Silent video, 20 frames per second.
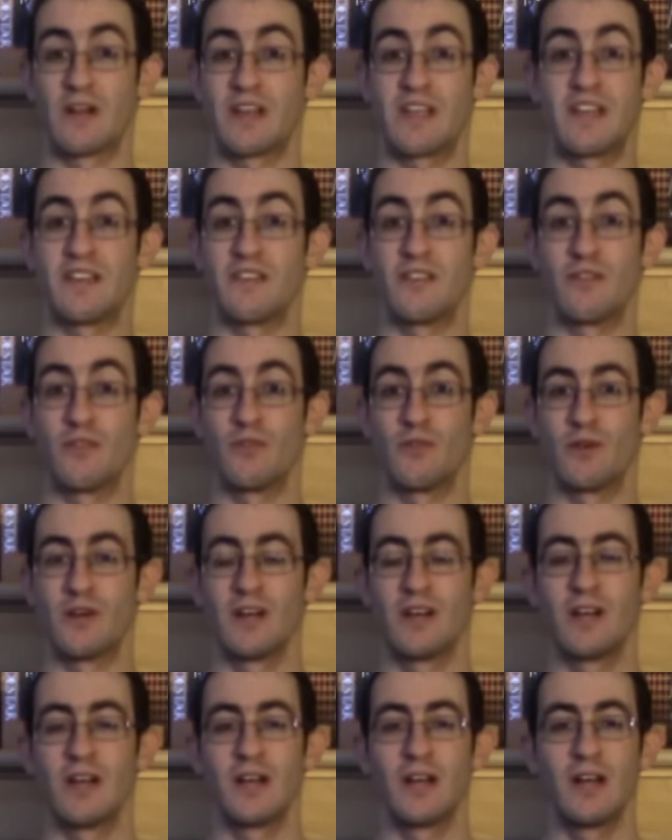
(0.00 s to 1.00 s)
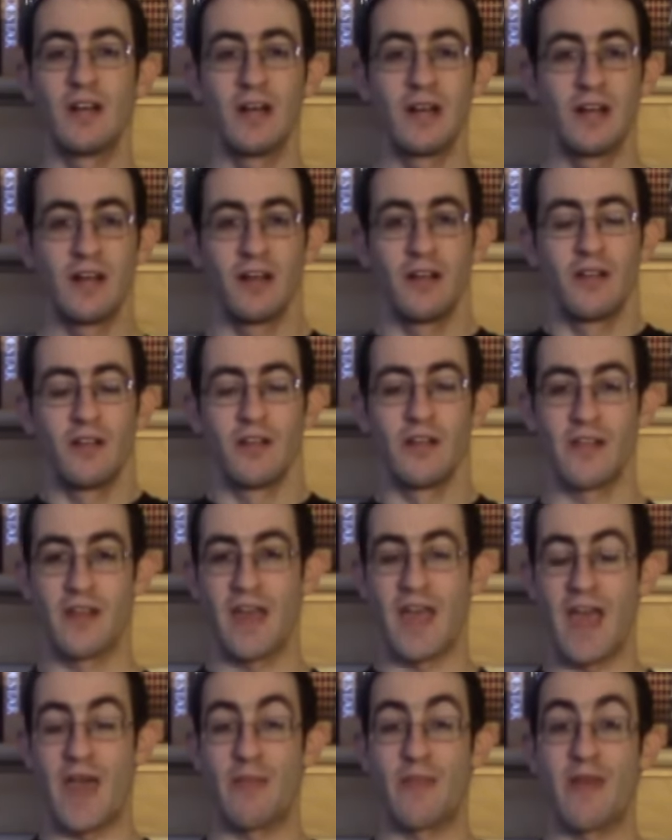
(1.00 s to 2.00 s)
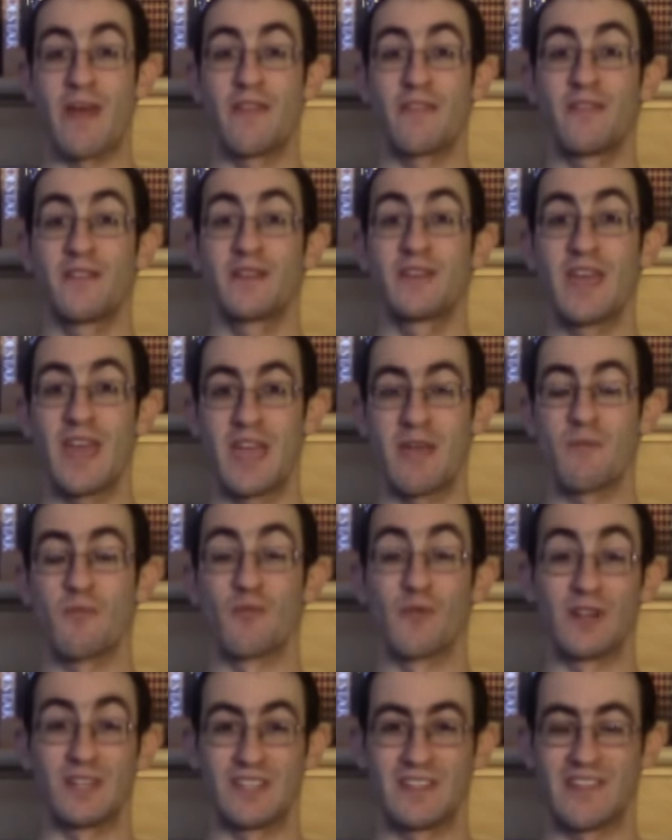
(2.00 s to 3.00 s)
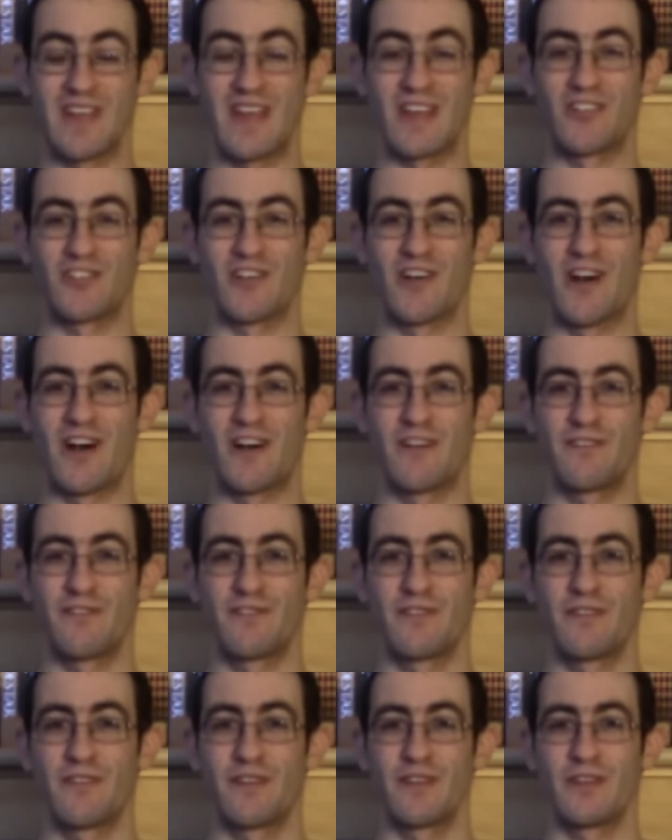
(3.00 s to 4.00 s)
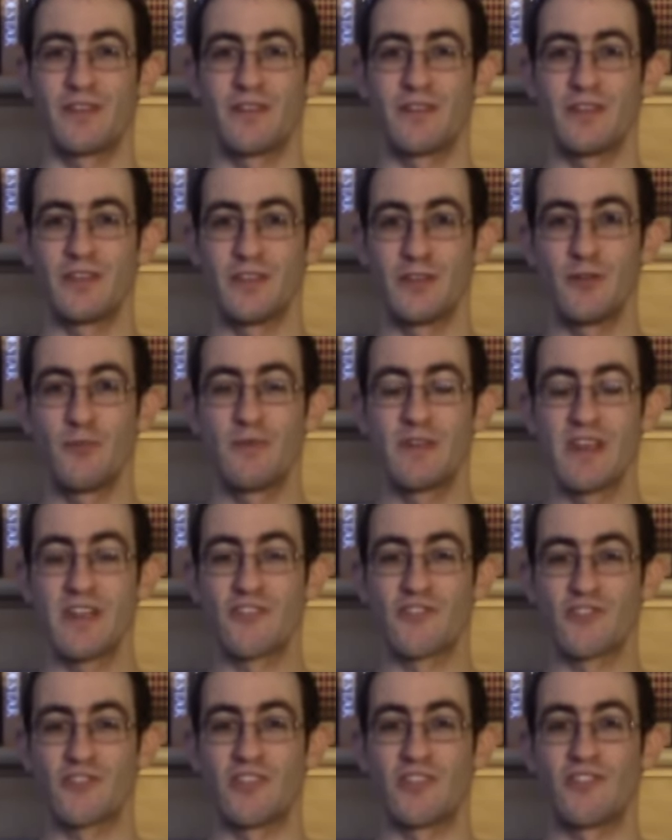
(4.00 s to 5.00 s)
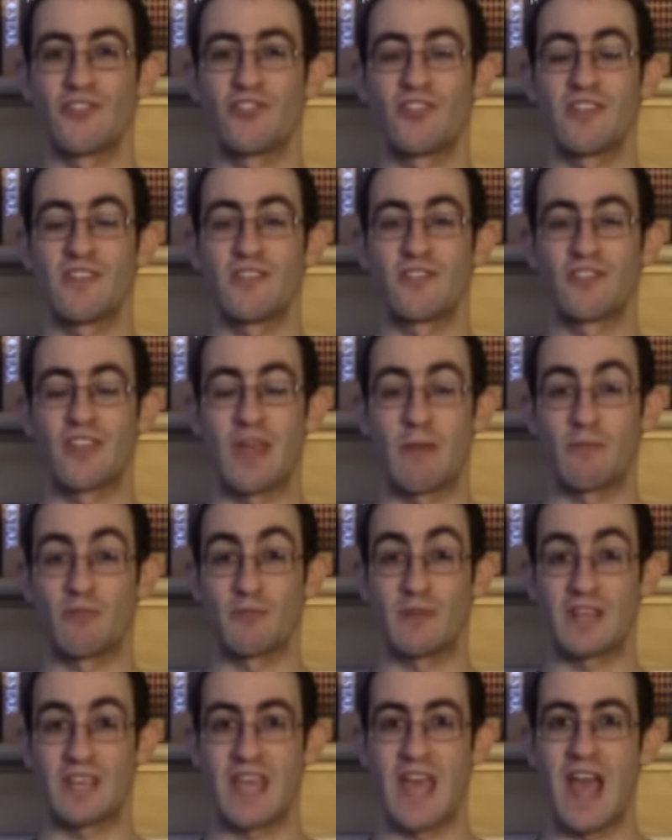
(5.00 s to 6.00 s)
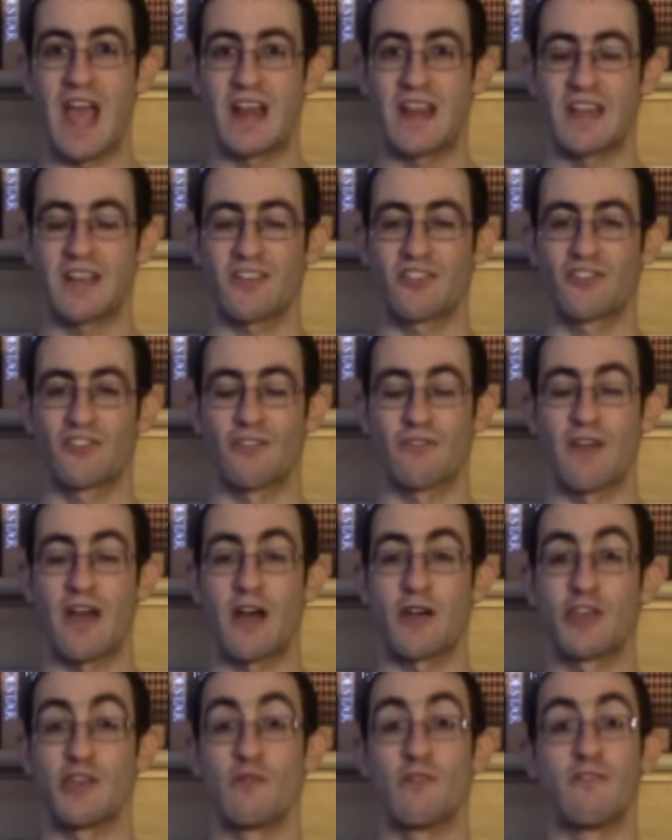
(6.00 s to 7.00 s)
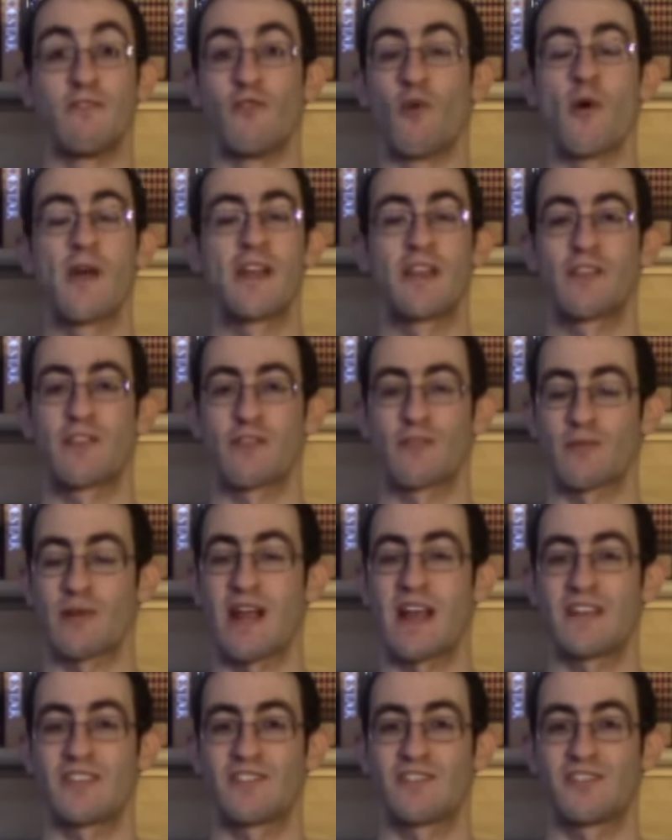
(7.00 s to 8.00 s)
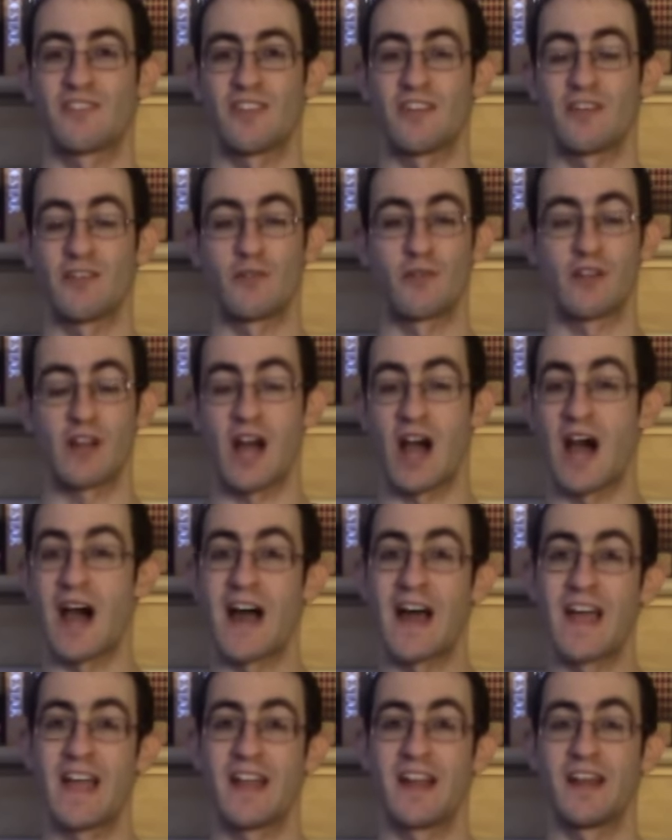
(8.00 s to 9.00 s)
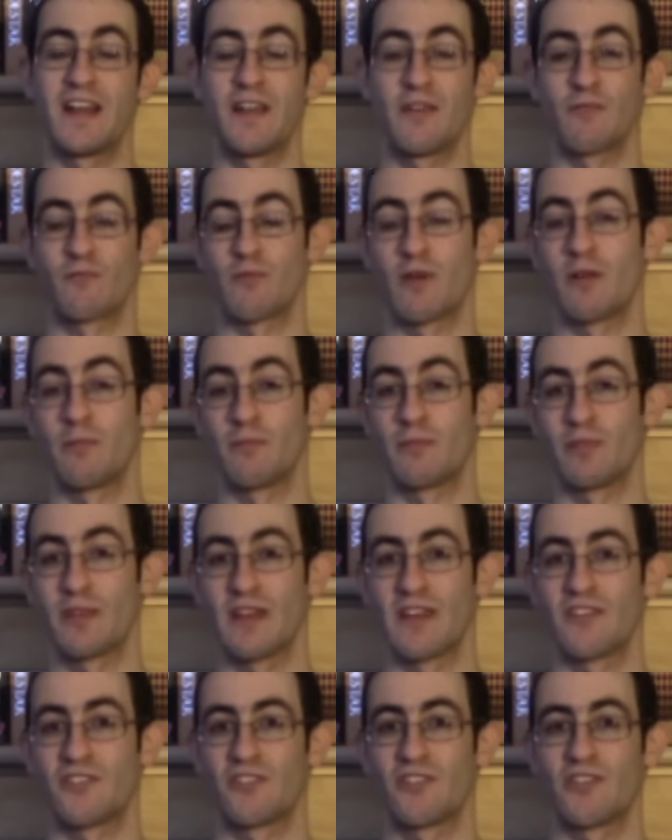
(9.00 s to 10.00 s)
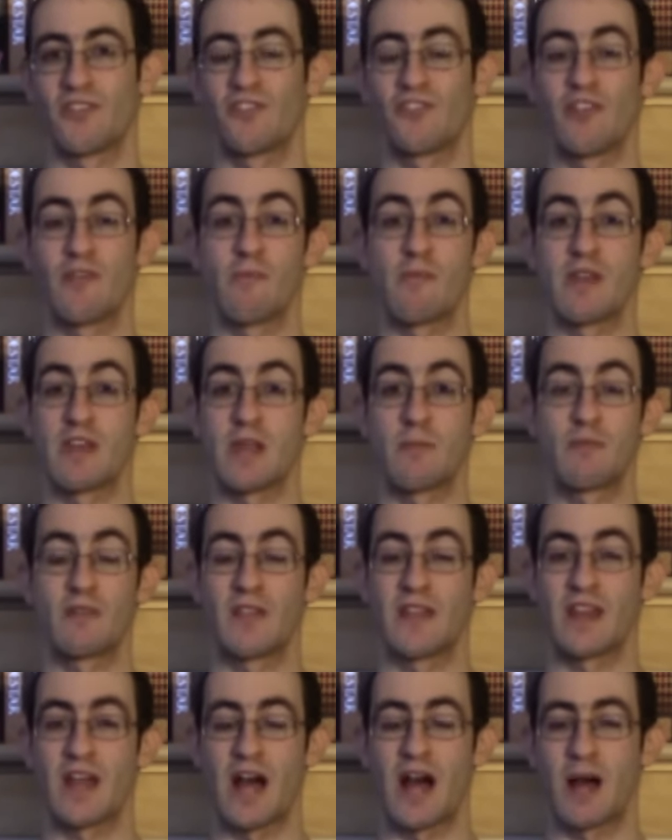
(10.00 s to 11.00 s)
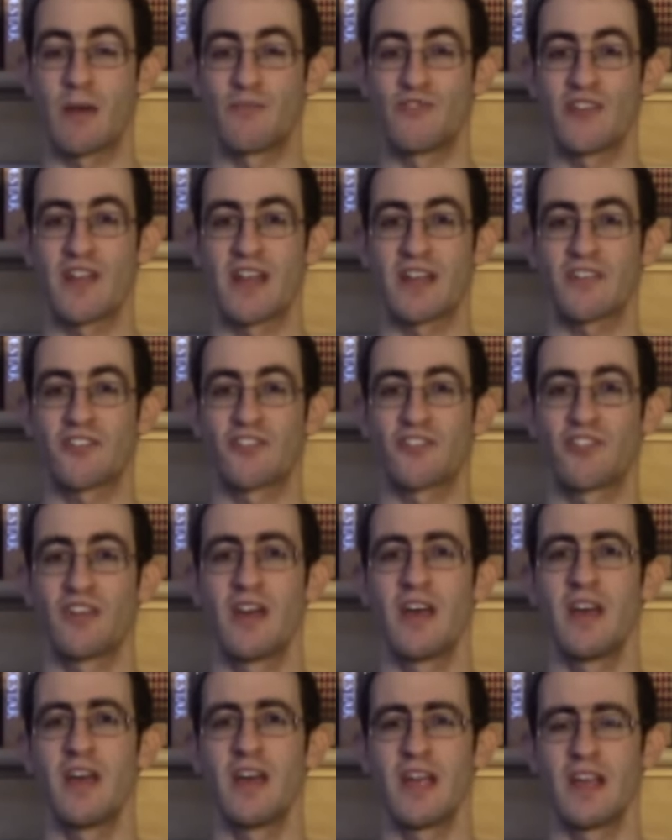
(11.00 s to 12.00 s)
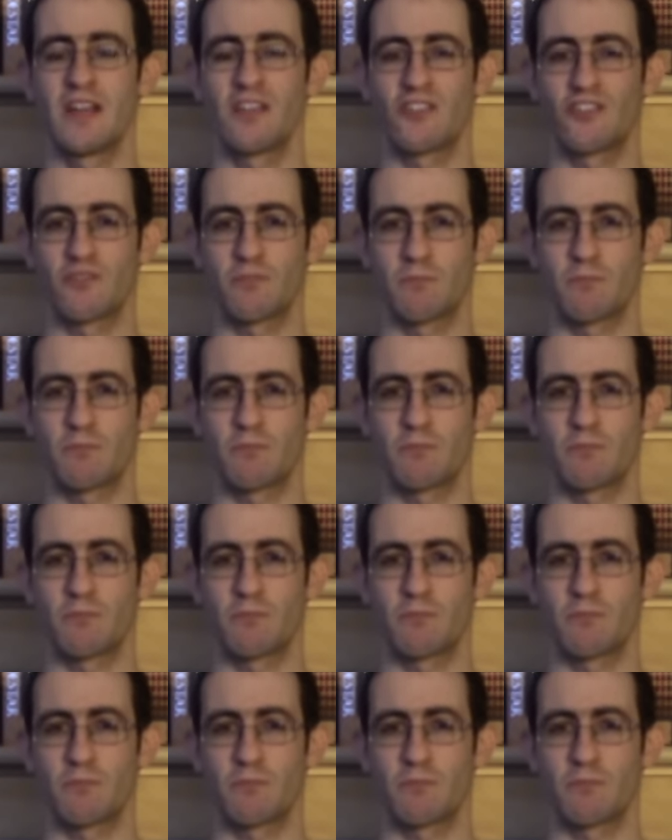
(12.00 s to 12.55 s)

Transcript: do you do? And then the game really takes off. You'd be interested to see this game's mechanics of how you avoid threats and you can hide and run places and manipulate objects. It's,